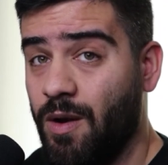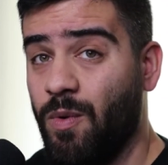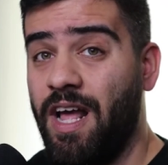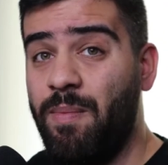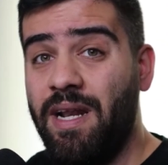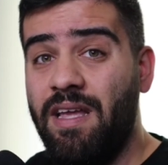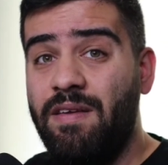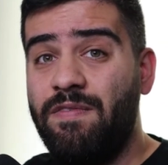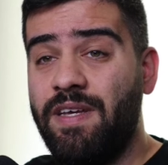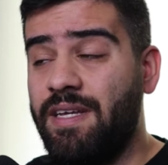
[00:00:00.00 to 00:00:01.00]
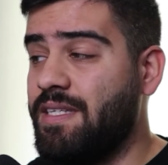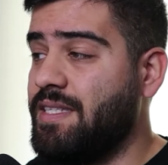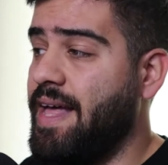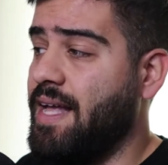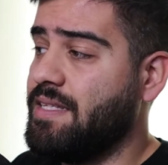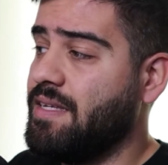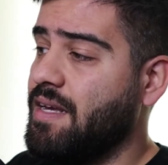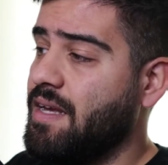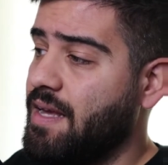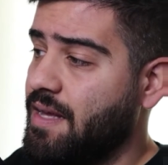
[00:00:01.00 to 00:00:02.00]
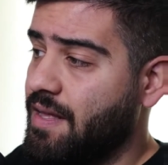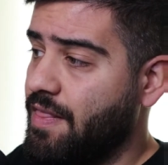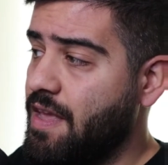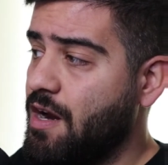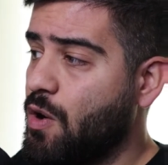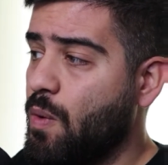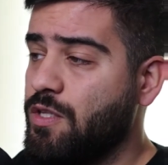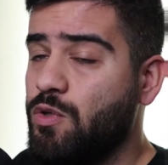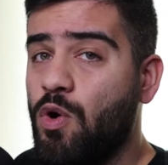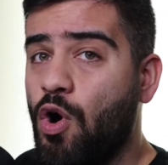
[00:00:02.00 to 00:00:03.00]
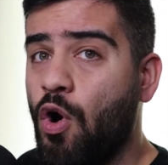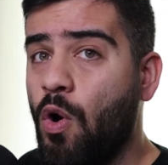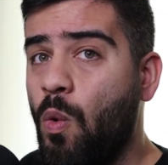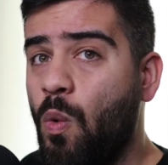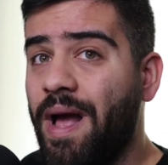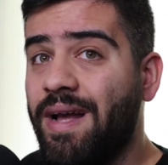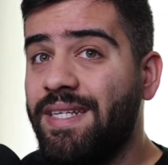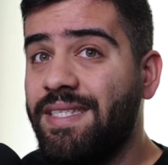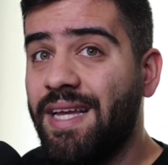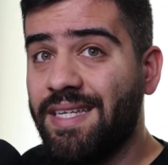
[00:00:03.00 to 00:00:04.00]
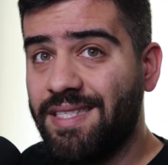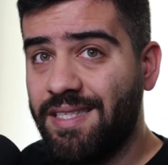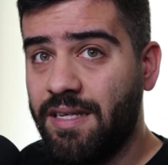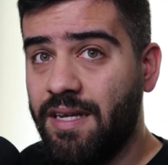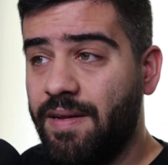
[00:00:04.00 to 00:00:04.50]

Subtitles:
What I believe is that they are going to coexist,